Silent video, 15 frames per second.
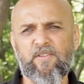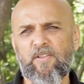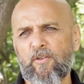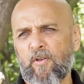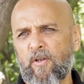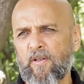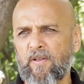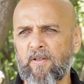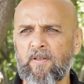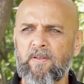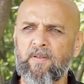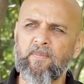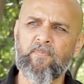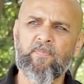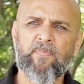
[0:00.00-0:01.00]
let's say you're at
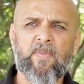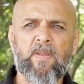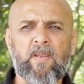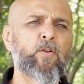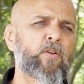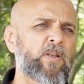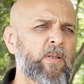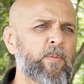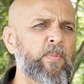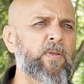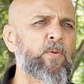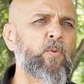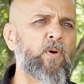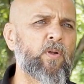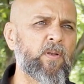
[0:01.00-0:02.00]
a
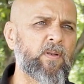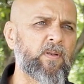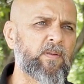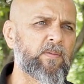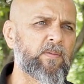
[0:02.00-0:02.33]
climbing wall.